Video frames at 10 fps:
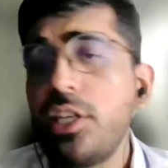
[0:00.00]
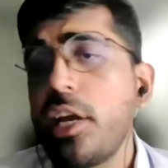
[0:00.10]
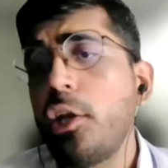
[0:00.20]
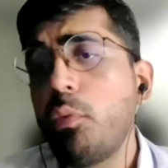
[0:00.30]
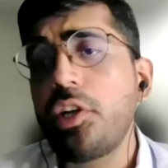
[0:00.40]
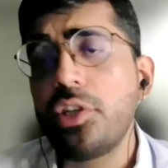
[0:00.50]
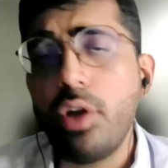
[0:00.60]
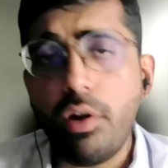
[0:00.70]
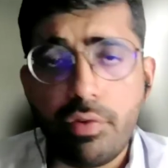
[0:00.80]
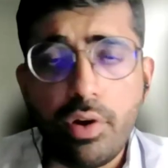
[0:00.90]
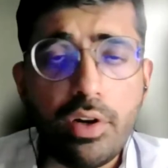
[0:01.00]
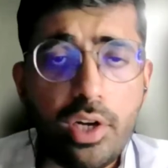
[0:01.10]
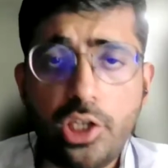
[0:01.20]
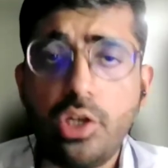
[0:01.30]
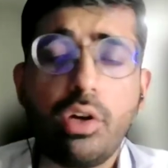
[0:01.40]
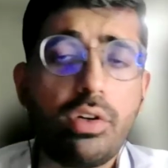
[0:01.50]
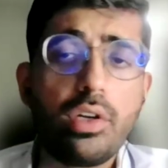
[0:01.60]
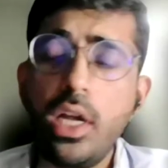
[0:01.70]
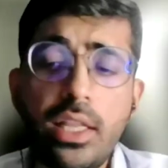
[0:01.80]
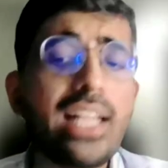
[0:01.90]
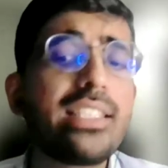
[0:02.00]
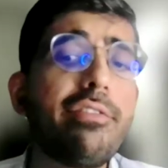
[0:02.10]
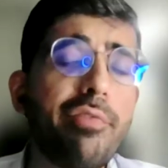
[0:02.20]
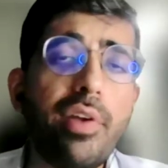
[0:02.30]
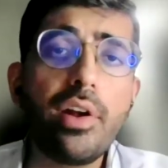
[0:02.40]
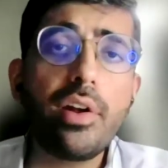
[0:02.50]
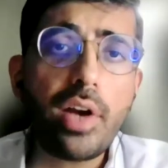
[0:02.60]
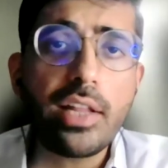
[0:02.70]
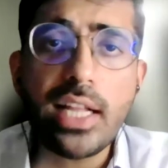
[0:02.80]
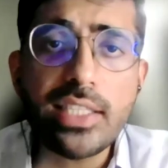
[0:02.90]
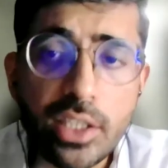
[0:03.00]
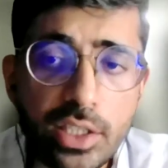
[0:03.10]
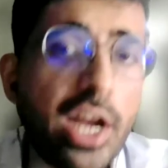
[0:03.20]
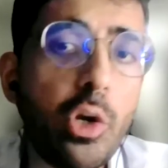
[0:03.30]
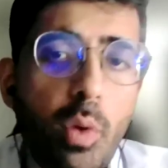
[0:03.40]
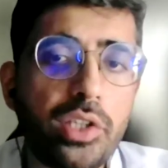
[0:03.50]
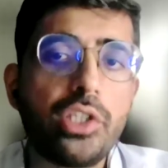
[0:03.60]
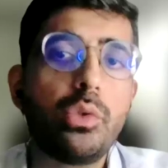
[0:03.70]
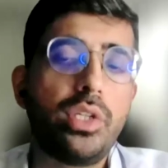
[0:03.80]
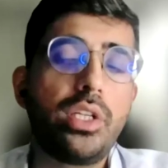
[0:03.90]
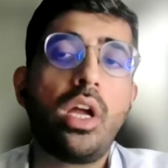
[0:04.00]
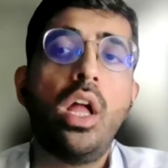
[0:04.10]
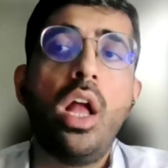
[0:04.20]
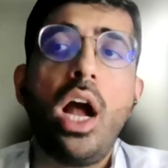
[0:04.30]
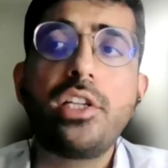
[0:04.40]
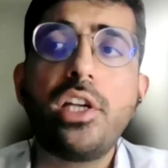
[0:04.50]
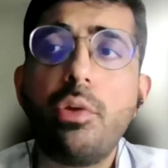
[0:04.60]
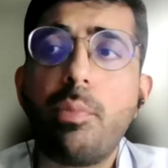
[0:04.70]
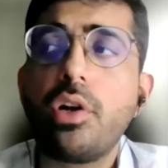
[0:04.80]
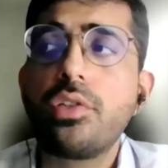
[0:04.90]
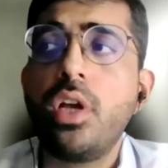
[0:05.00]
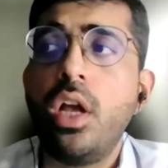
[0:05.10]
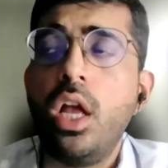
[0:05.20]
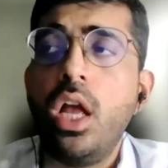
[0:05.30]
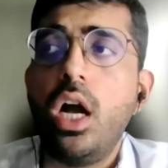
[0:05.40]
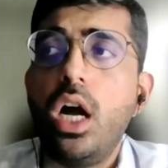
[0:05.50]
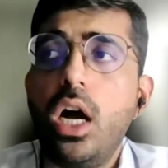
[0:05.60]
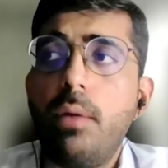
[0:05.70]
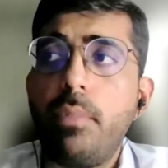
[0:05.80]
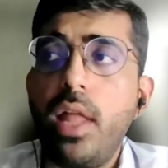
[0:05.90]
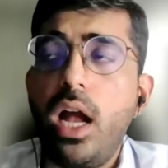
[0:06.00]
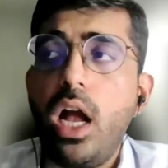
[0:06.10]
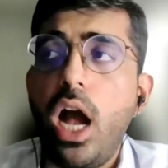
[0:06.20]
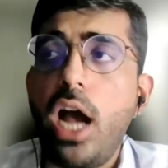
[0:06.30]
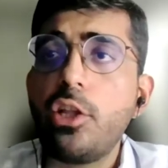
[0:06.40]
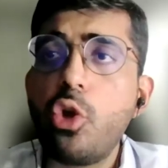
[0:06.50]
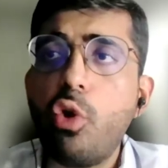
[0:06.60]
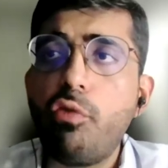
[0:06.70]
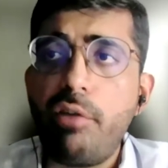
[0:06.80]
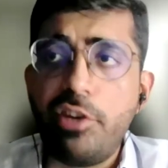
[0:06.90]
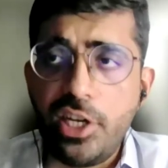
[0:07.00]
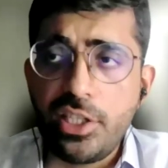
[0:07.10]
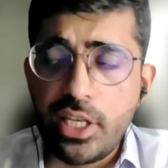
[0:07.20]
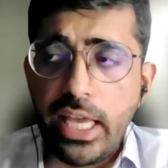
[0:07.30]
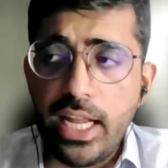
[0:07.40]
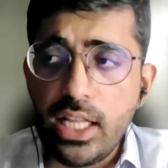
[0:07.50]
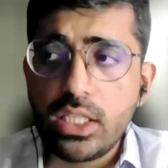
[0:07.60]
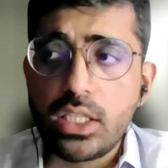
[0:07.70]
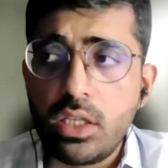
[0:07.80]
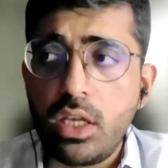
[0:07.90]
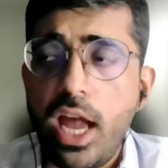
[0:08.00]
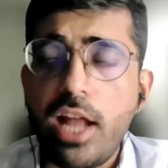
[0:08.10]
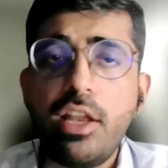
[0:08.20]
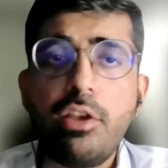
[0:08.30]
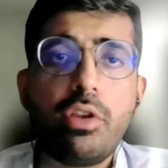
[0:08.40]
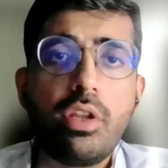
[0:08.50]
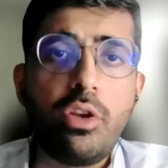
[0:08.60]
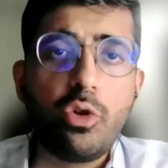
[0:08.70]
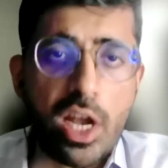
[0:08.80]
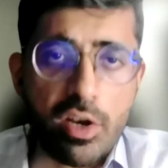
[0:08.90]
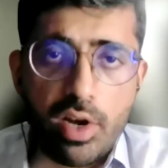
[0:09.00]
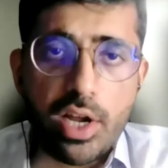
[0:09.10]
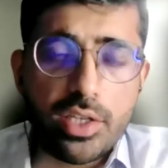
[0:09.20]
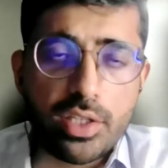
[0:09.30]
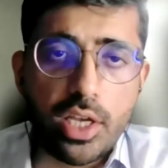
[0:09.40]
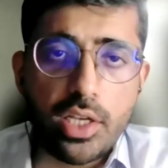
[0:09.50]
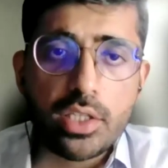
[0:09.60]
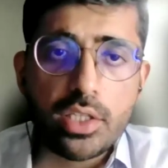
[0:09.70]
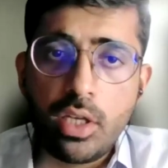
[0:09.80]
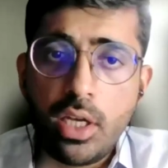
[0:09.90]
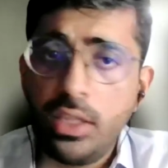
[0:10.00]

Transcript: On the second question of your DigiLocker, that's a design question, Judith. I'll tell you, because either you go for efficiency gains and then you centralize things,